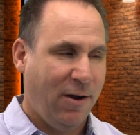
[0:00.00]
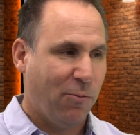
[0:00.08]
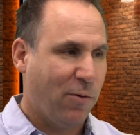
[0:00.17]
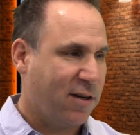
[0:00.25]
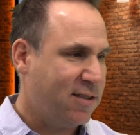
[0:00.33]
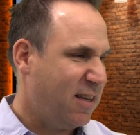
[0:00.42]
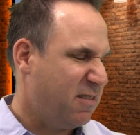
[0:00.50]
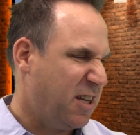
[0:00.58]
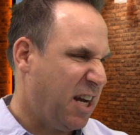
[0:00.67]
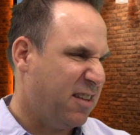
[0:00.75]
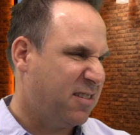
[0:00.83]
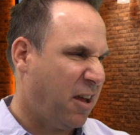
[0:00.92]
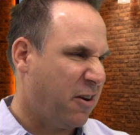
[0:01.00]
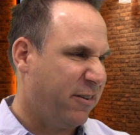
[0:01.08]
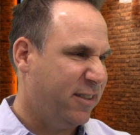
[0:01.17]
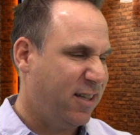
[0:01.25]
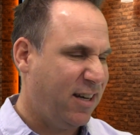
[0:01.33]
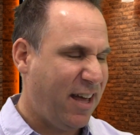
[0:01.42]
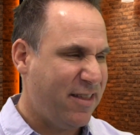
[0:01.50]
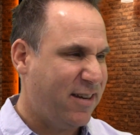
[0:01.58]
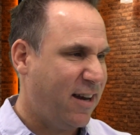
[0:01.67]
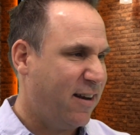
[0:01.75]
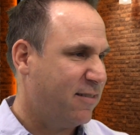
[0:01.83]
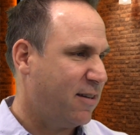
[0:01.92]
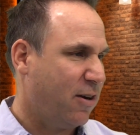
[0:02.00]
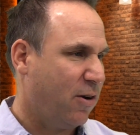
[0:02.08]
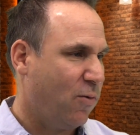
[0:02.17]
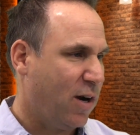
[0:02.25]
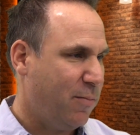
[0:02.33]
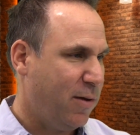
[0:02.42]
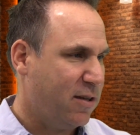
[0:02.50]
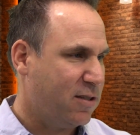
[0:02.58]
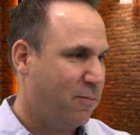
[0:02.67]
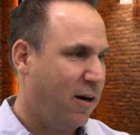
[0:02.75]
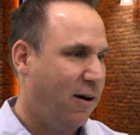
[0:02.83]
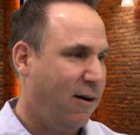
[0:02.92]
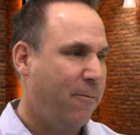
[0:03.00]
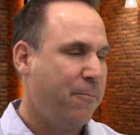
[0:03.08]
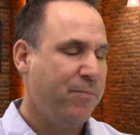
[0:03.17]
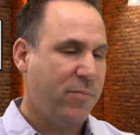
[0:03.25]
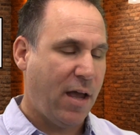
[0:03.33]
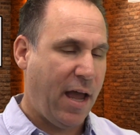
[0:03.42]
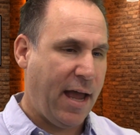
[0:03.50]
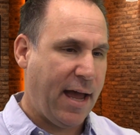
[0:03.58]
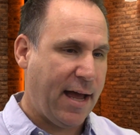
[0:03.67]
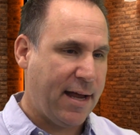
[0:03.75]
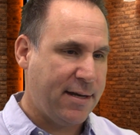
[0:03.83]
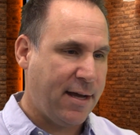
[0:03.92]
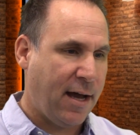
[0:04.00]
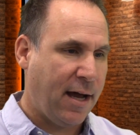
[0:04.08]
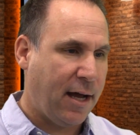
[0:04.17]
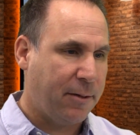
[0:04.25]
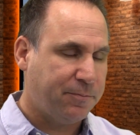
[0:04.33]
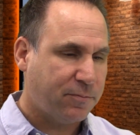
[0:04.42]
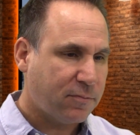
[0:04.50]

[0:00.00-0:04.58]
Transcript: works the data center you're in today, the data center you want to be in tomorrow, and uh,